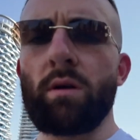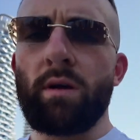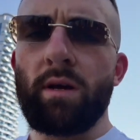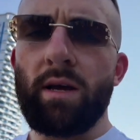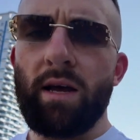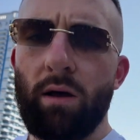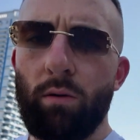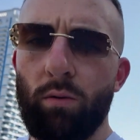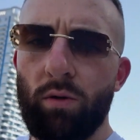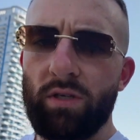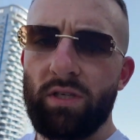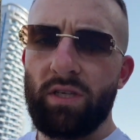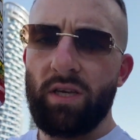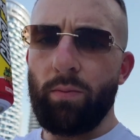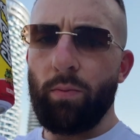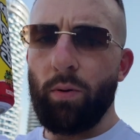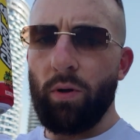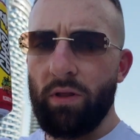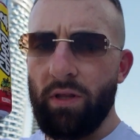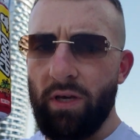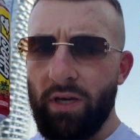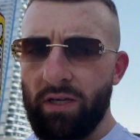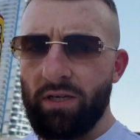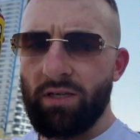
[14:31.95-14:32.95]
I will sip
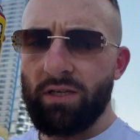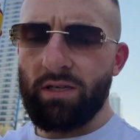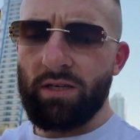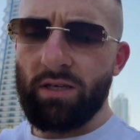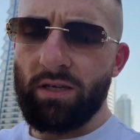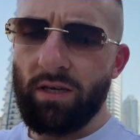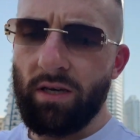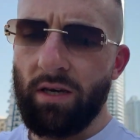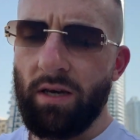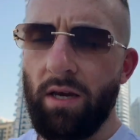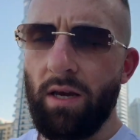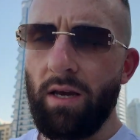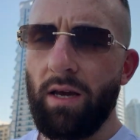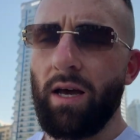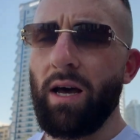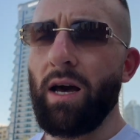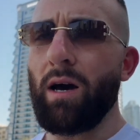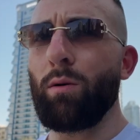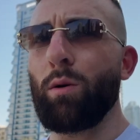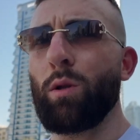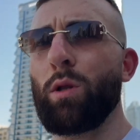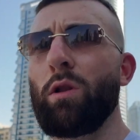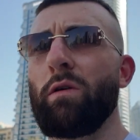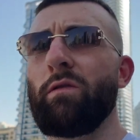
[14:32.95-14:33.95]
on this,
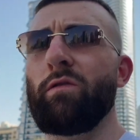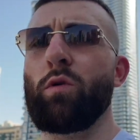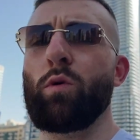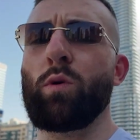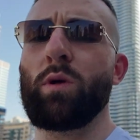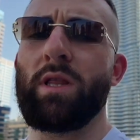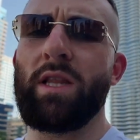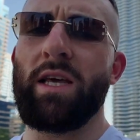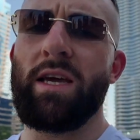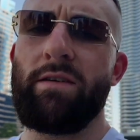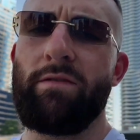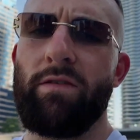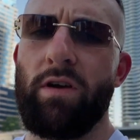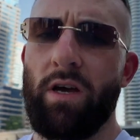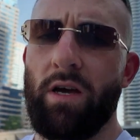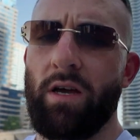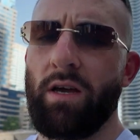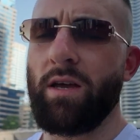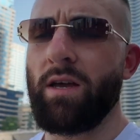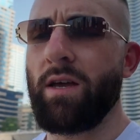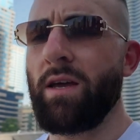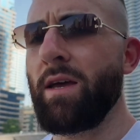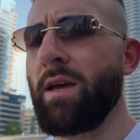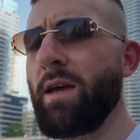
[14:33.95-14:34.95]
I will love you and leave you,
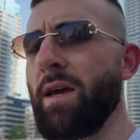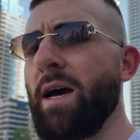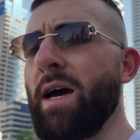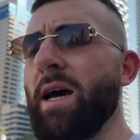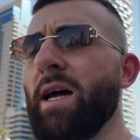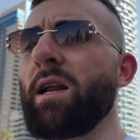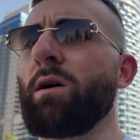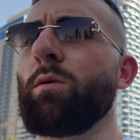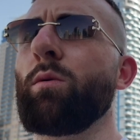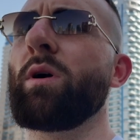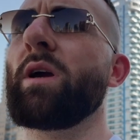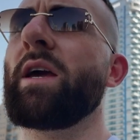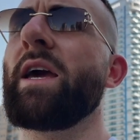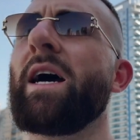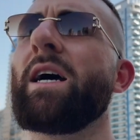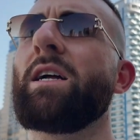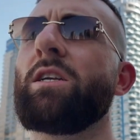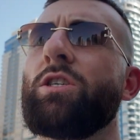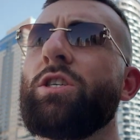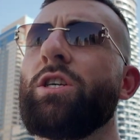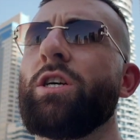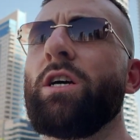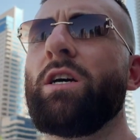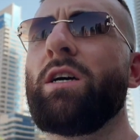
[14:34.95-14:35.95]
and I will
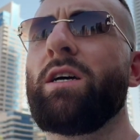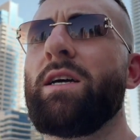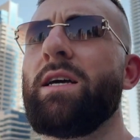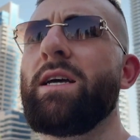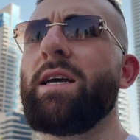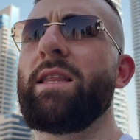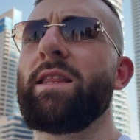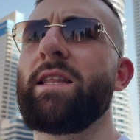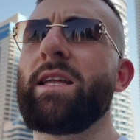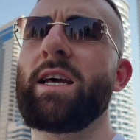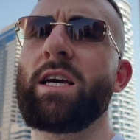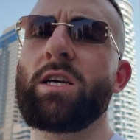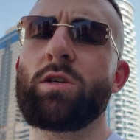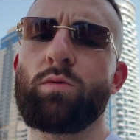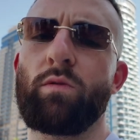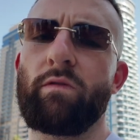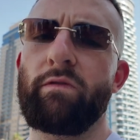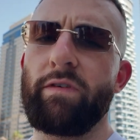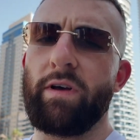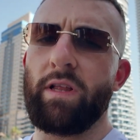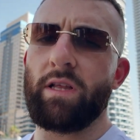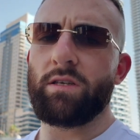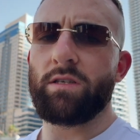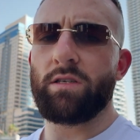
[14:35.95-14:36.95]
catch you in the next
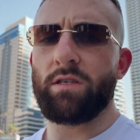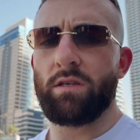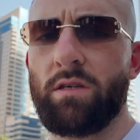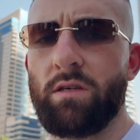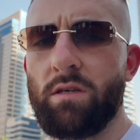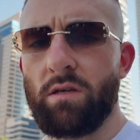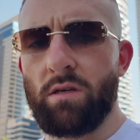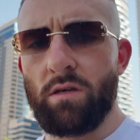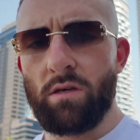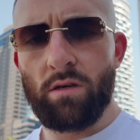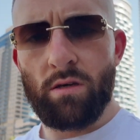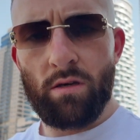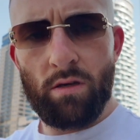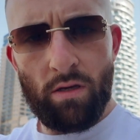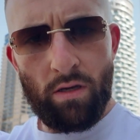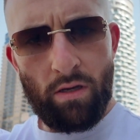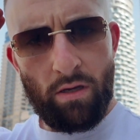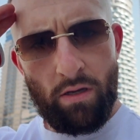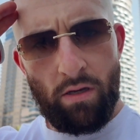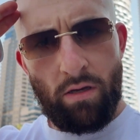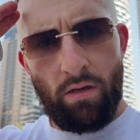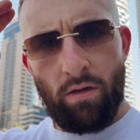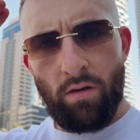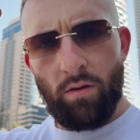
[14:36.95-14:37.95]
one, fellas.
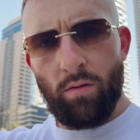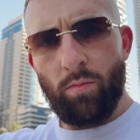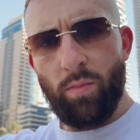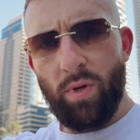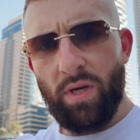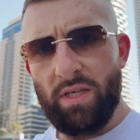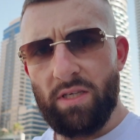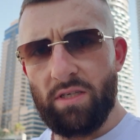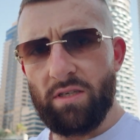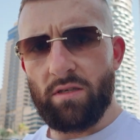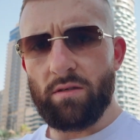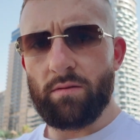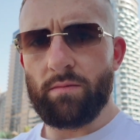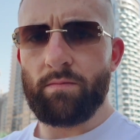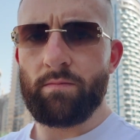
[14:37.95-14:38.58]
Peace.